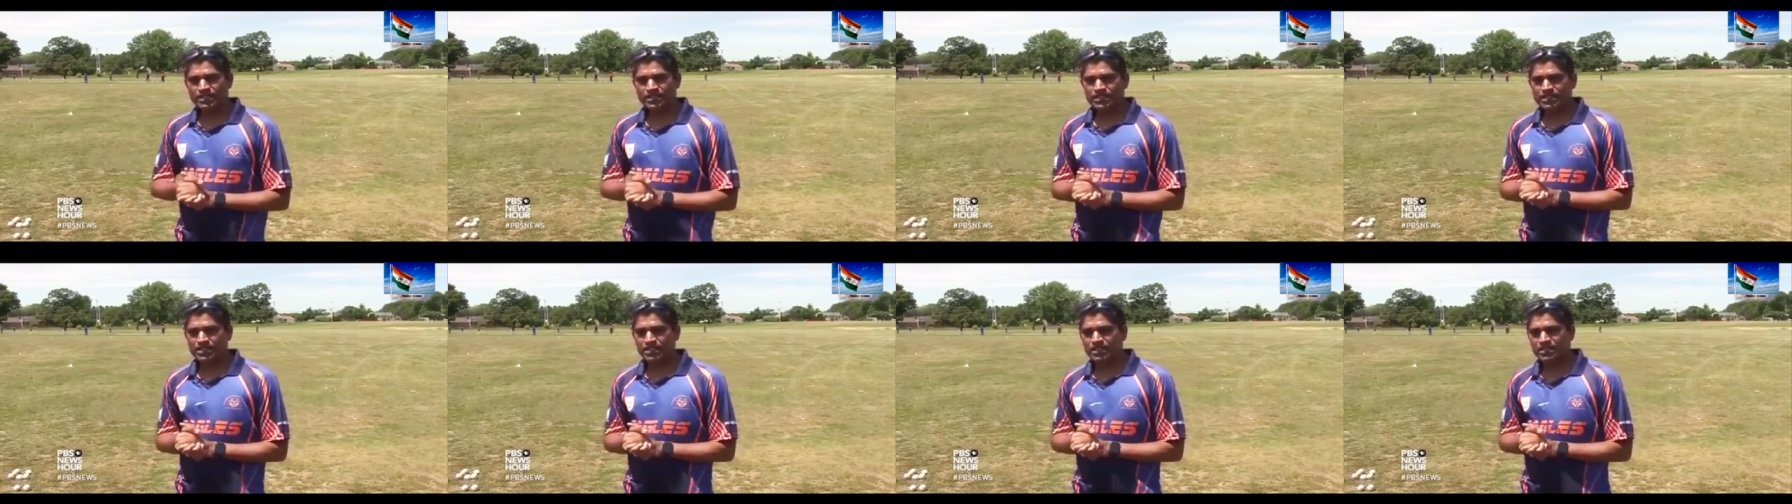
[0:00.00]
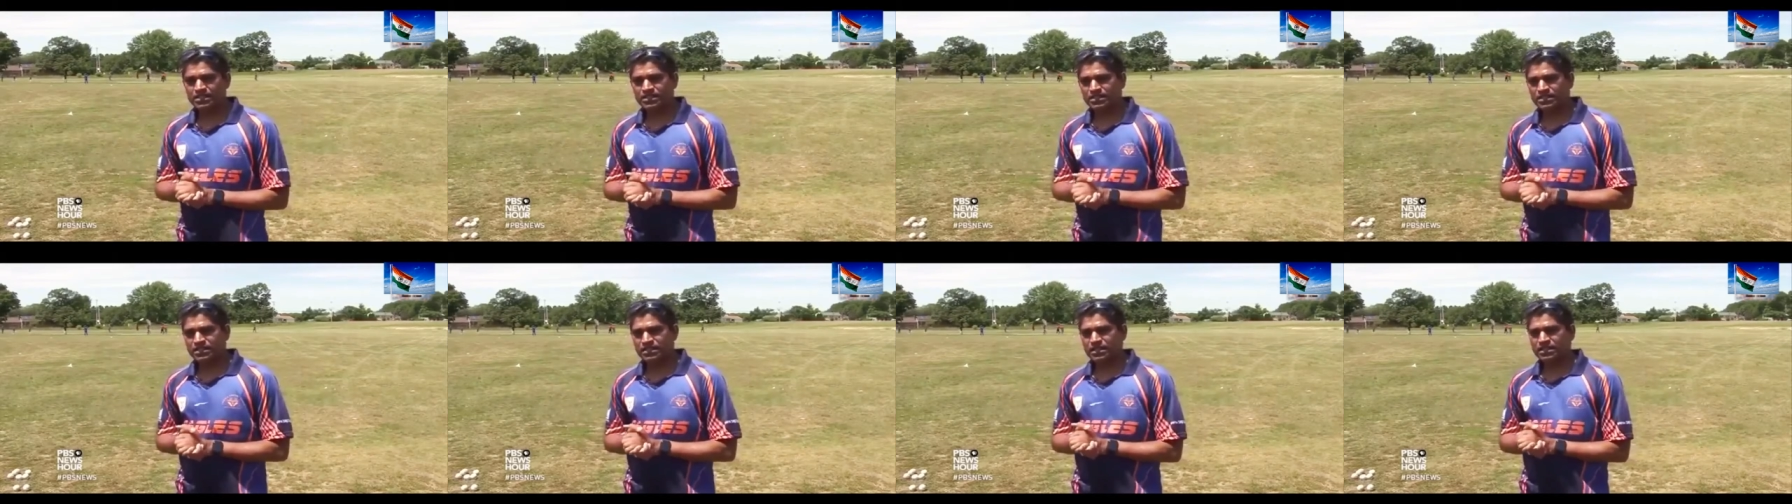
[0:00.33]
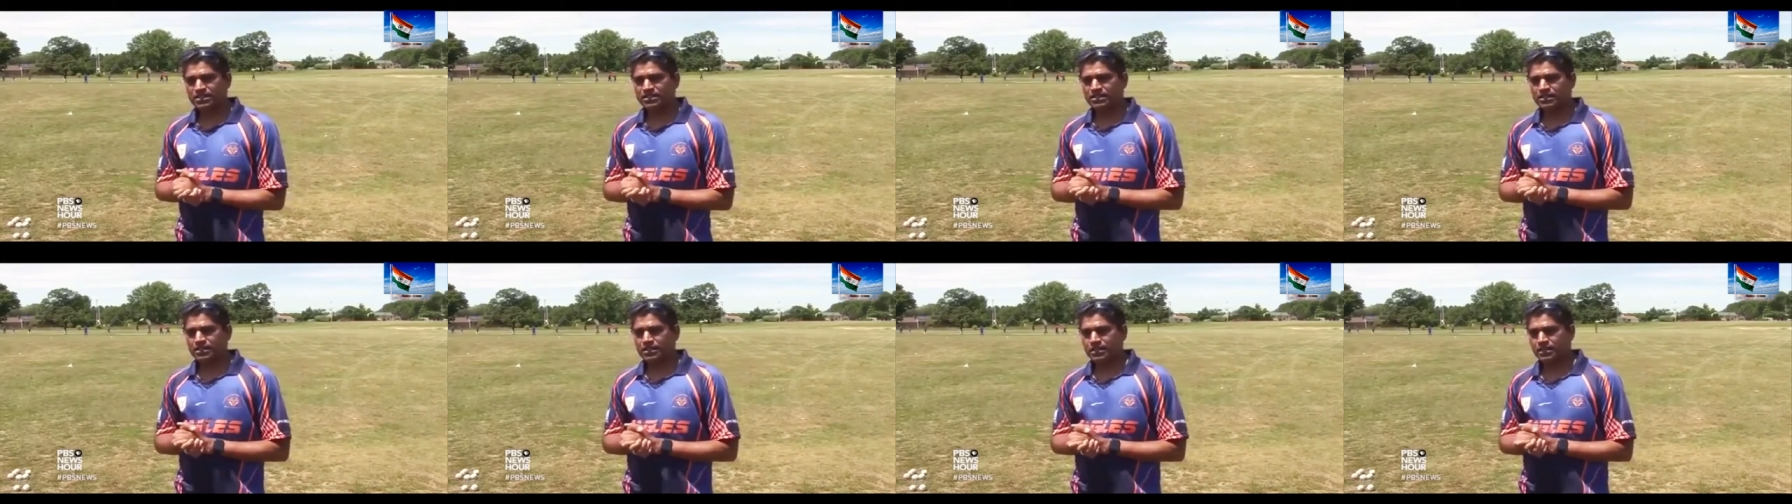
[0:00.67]
it's, it's
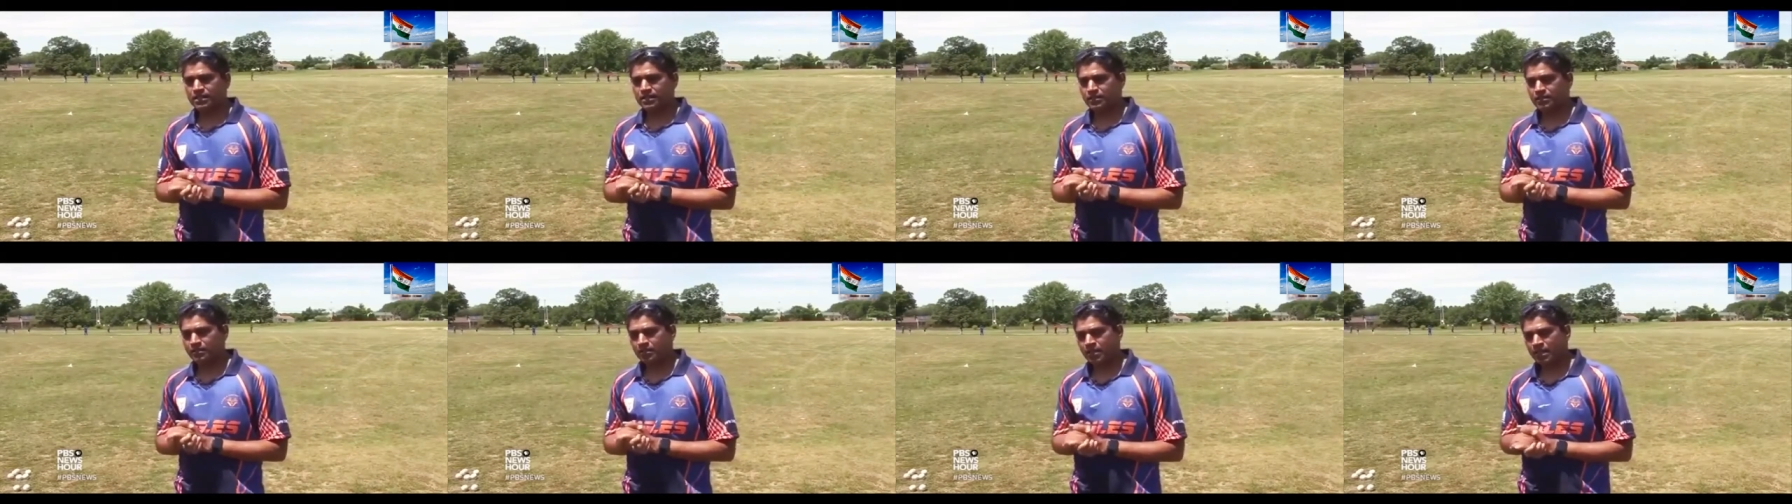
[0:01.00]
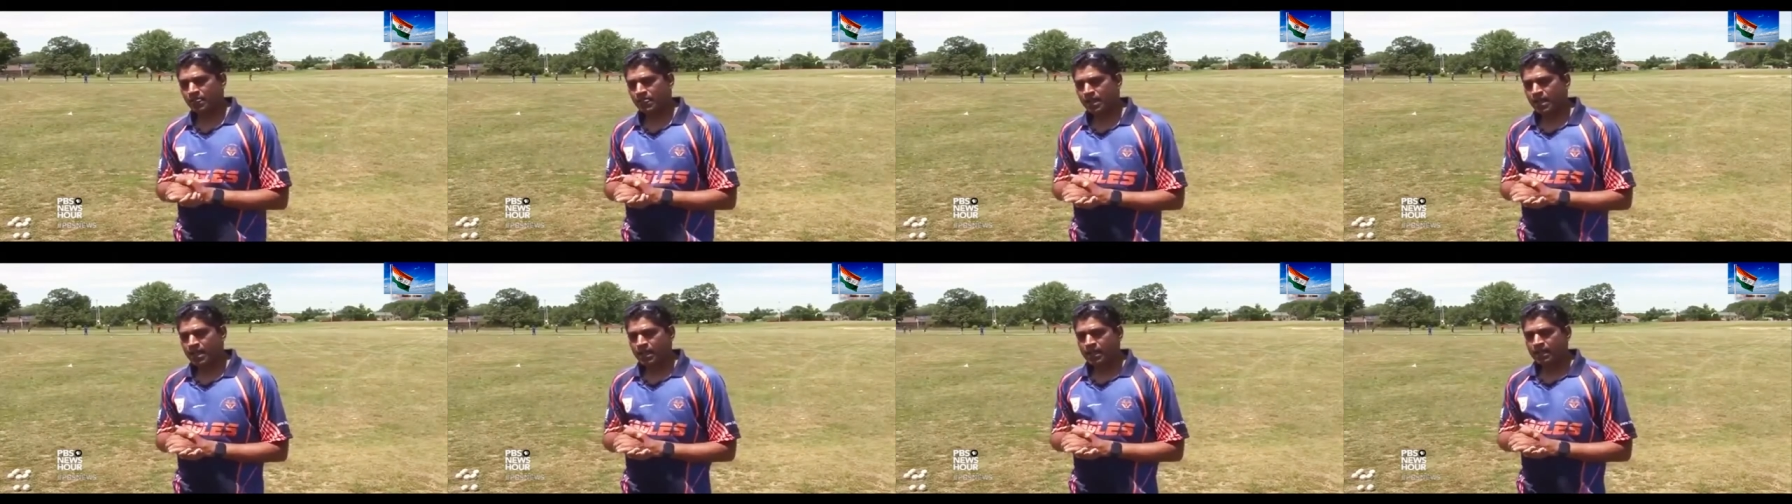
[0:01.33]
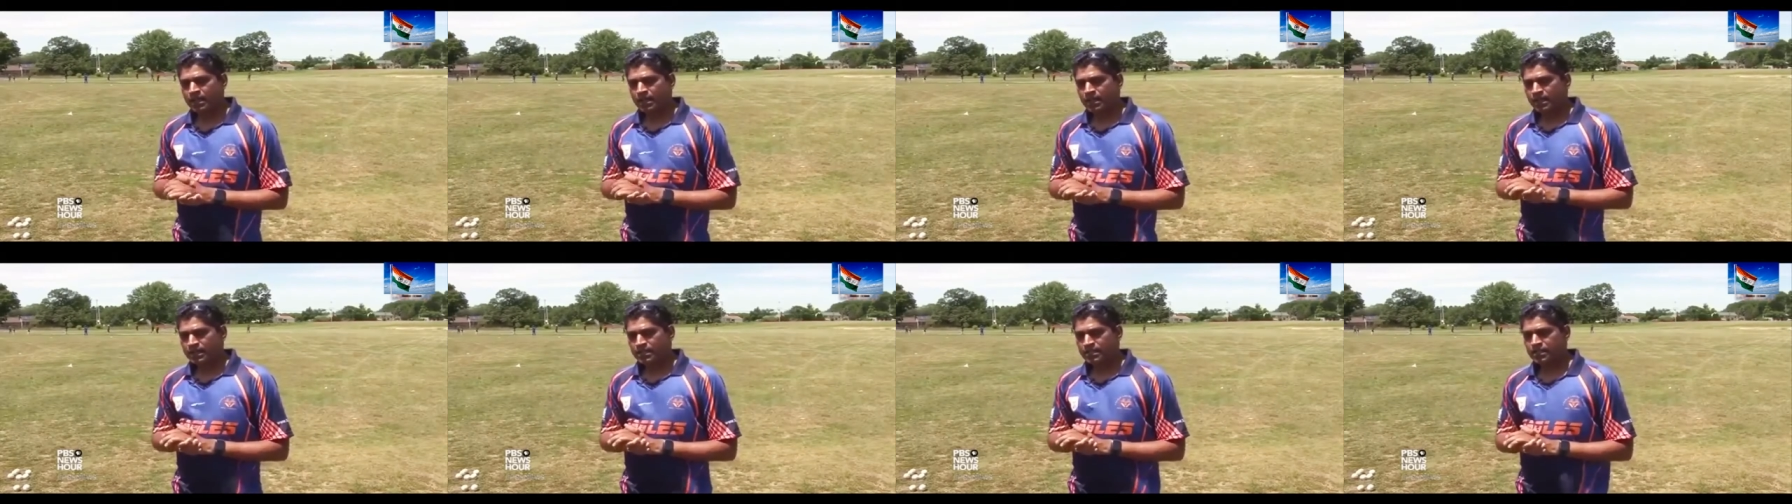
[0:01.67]
just the
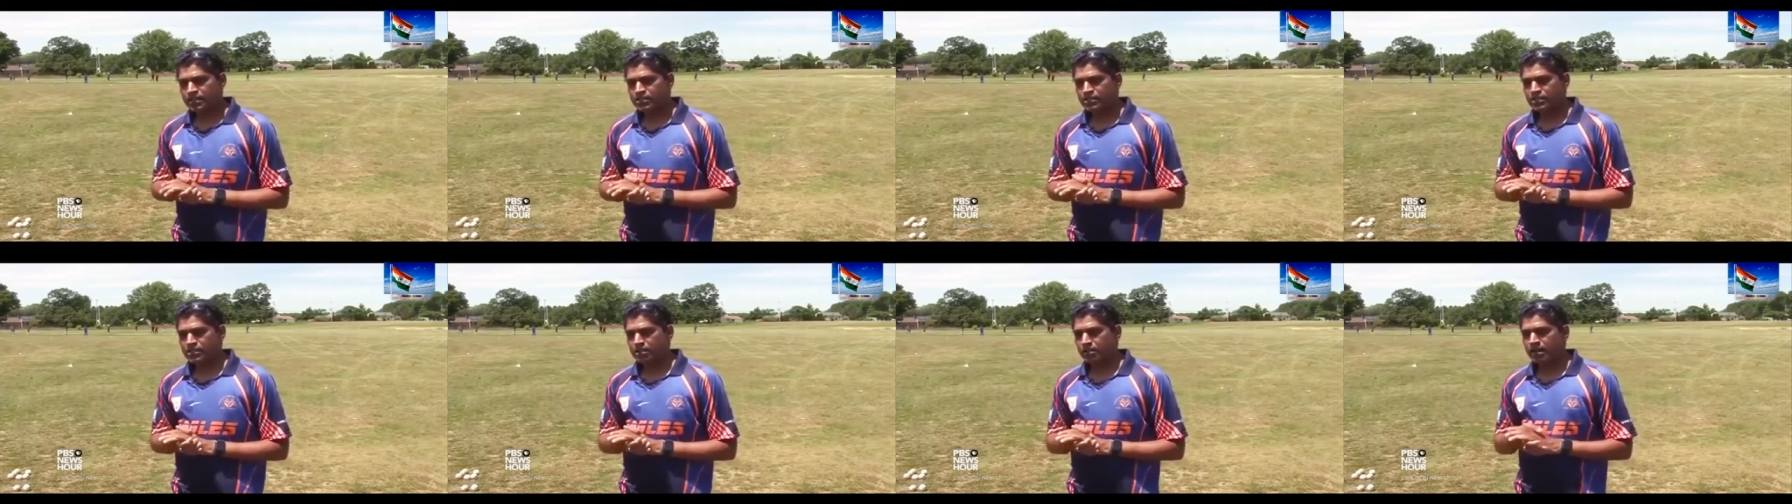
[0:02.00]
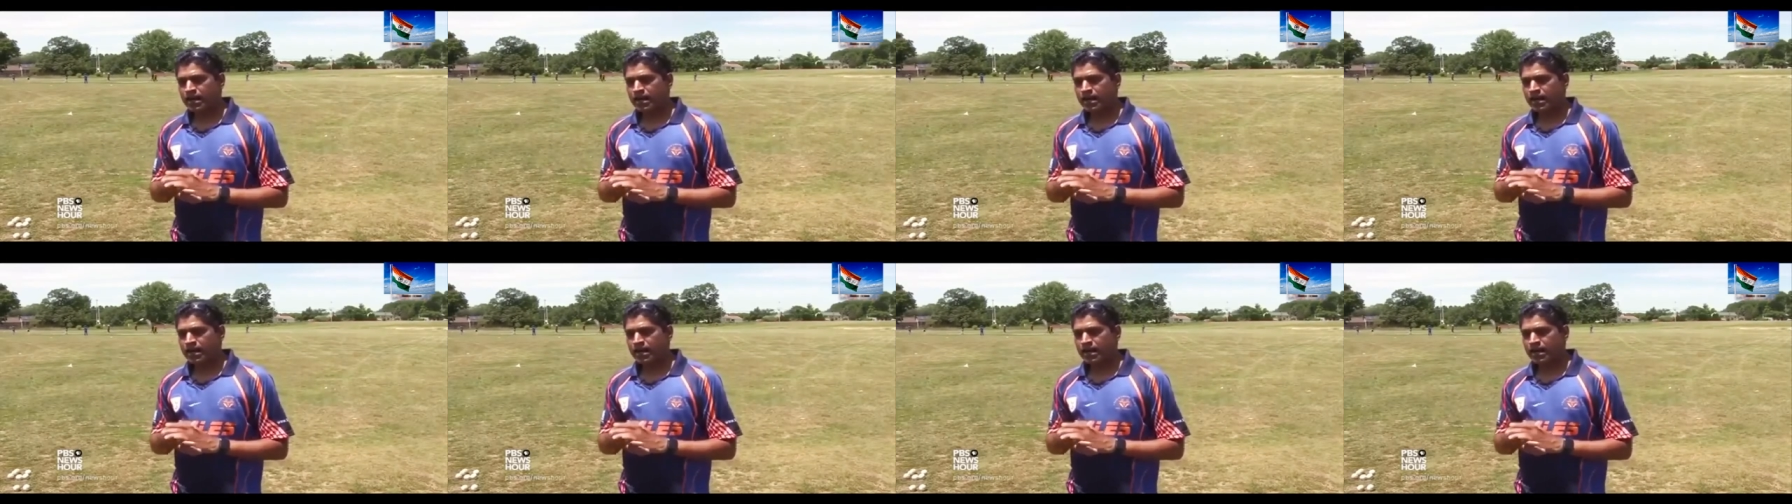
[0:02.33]
just